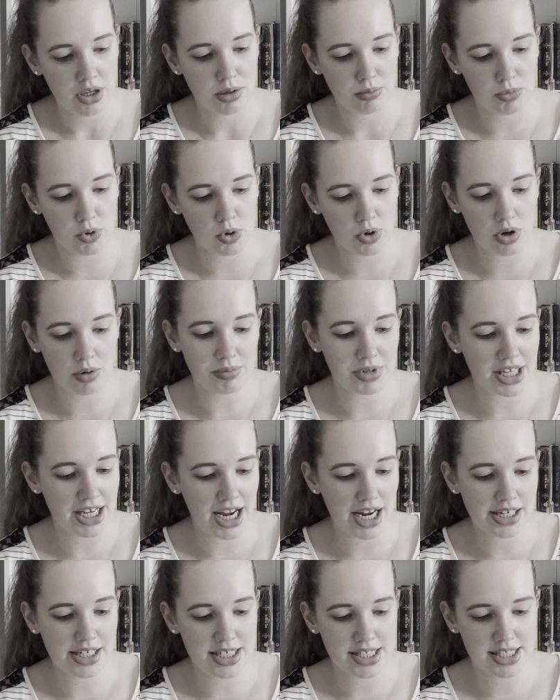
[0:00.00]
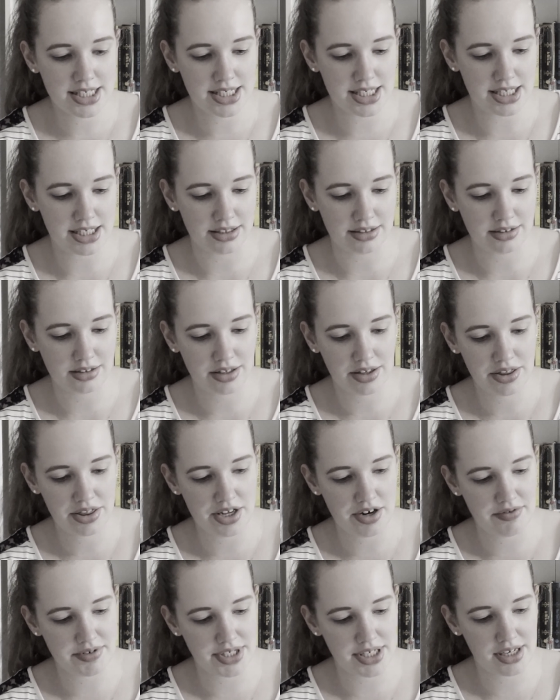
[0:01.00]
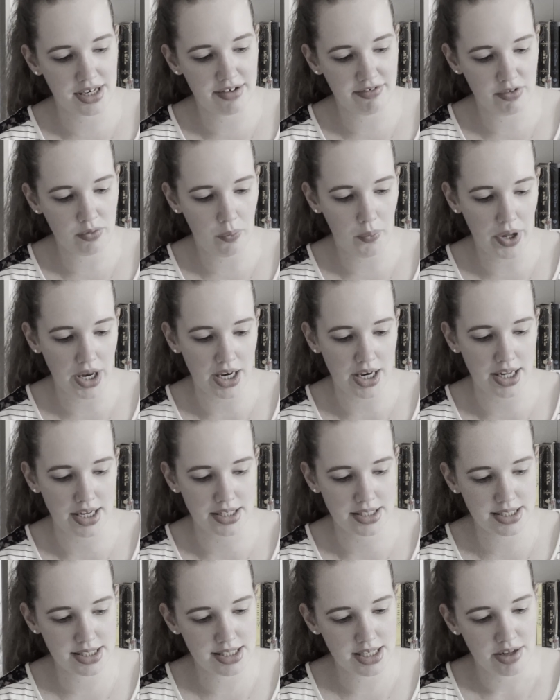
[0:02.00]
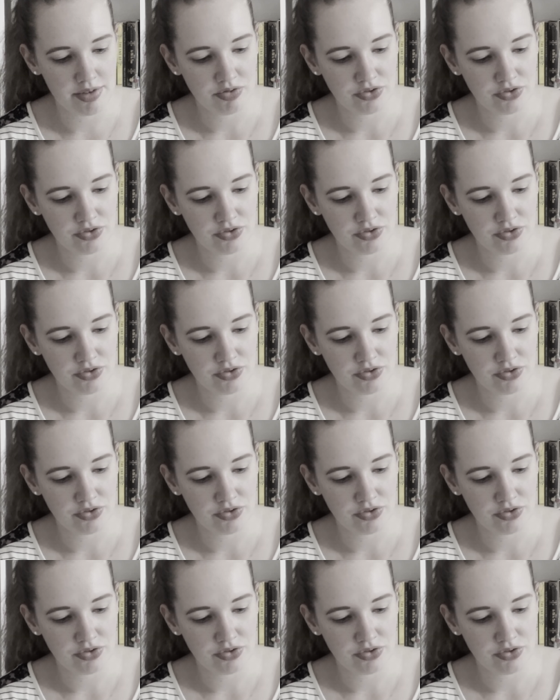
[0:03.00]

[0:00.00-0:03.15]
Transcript: More complicated still, there is another witness.